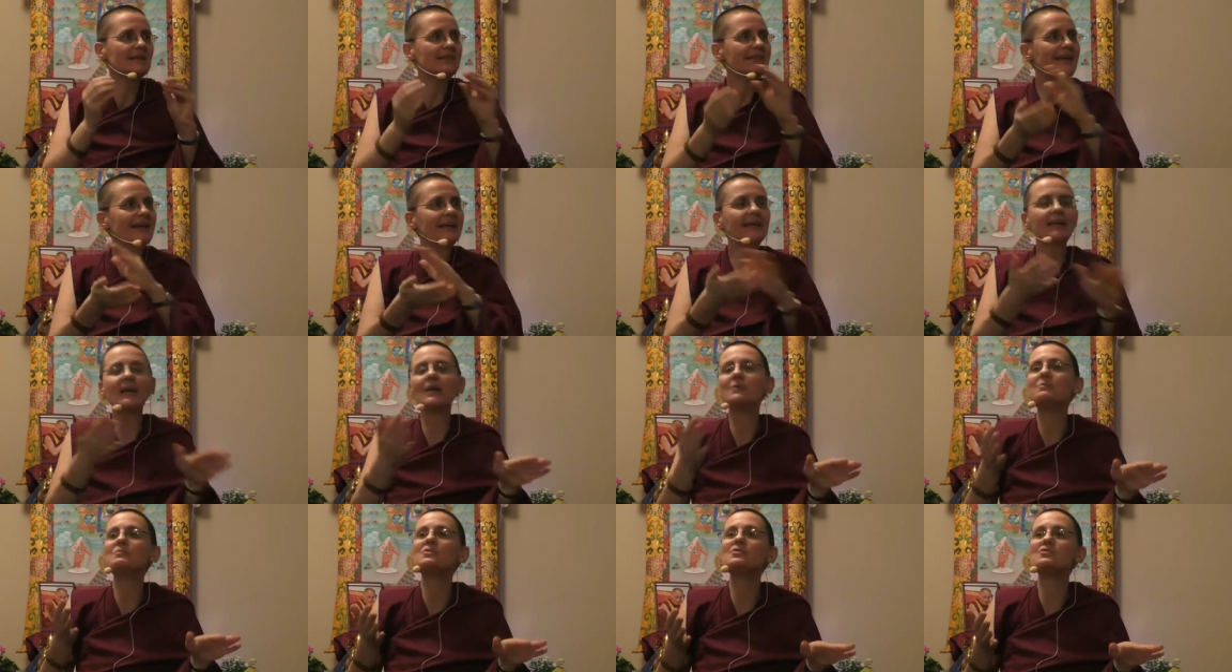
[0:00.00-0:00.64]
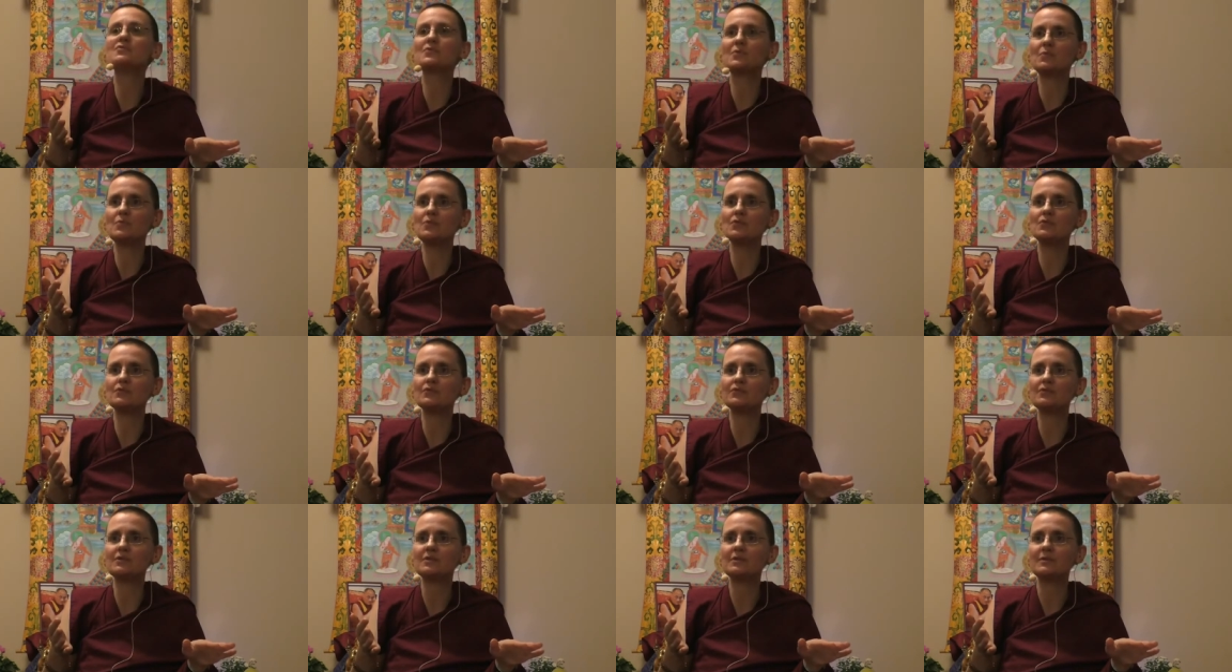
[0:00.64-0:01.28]
that can be
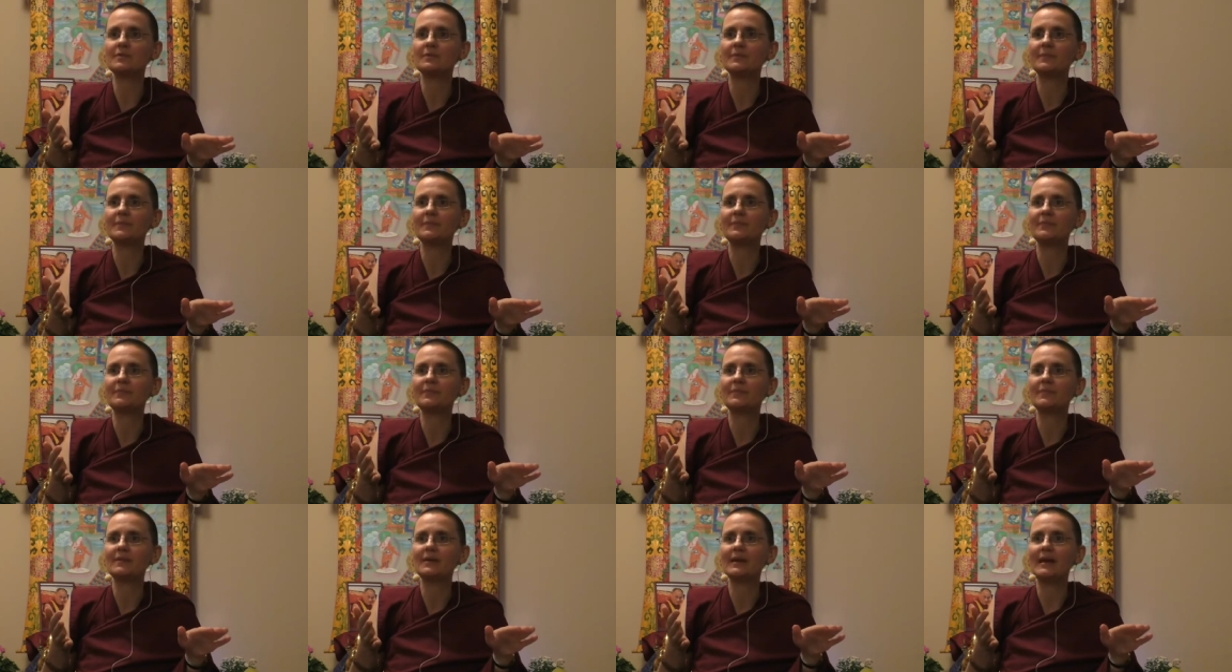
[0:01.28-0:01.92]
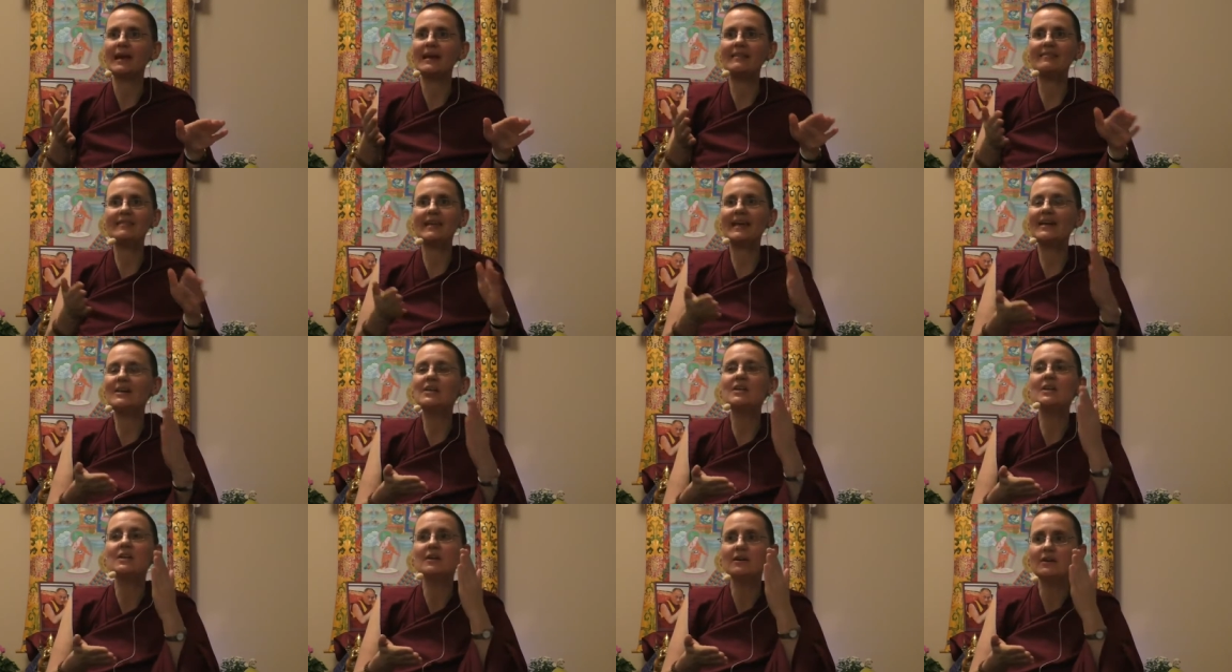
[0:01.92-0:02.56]
removed. And
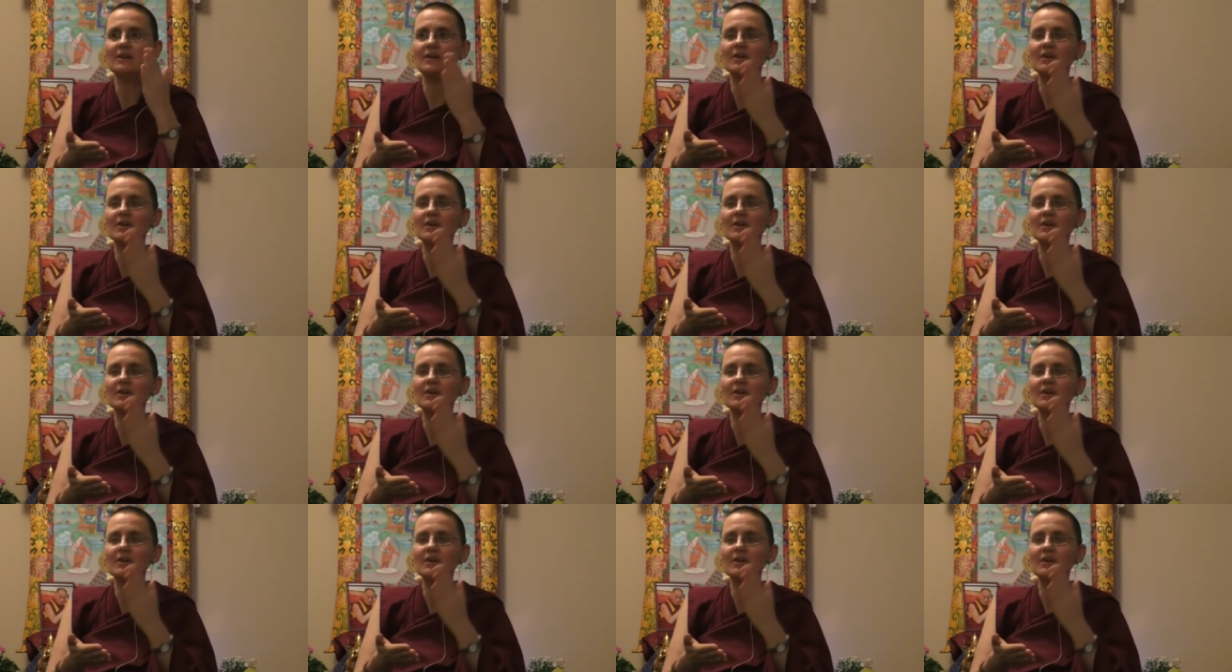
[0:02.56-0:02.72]
then